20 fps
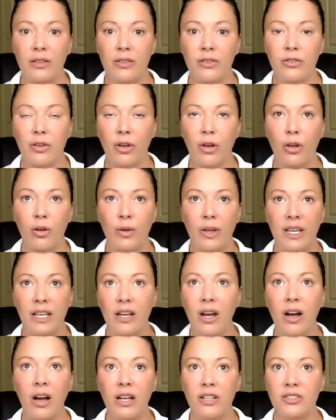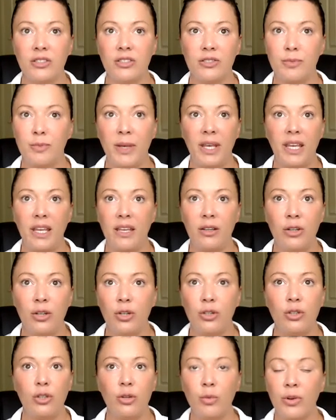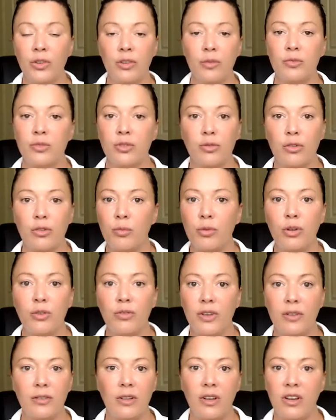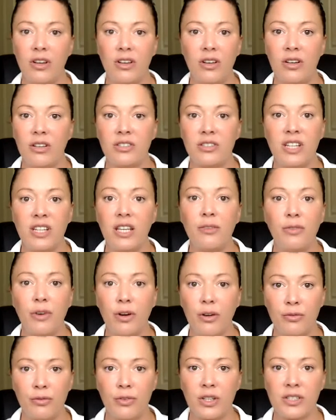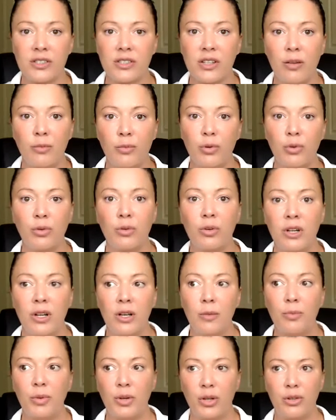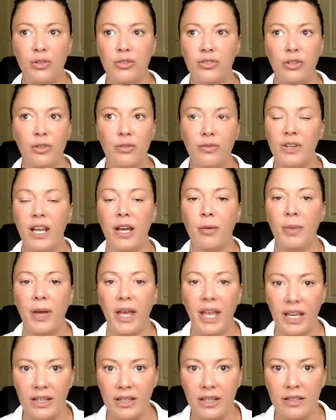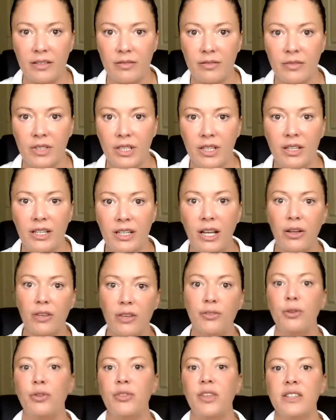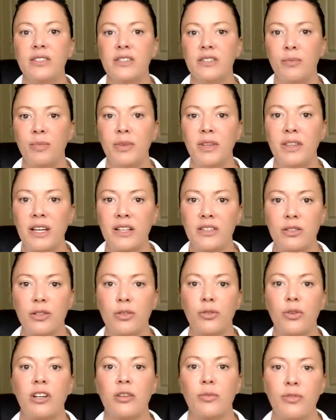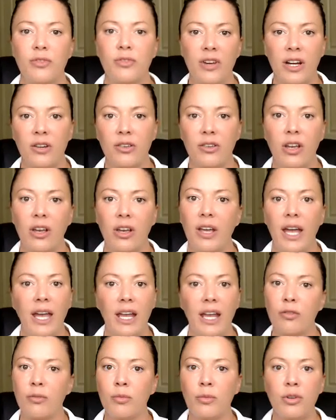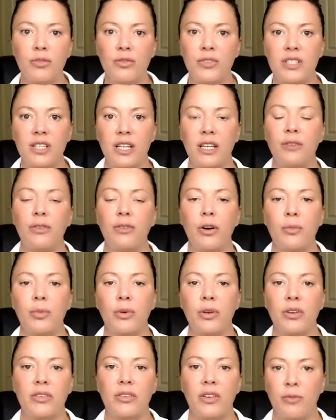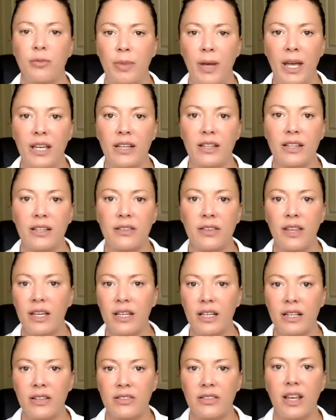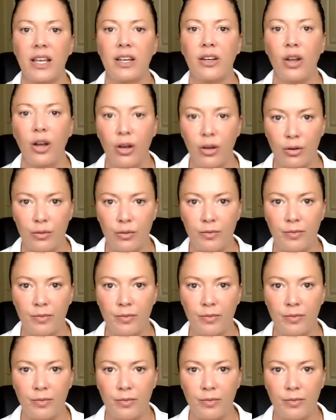So it can't just be you want them to remove it, a default, for example, because you've now paid it. Now, if you then submit that to the credit provider and go, hey, remove the default because I've paid it, they're going to say no.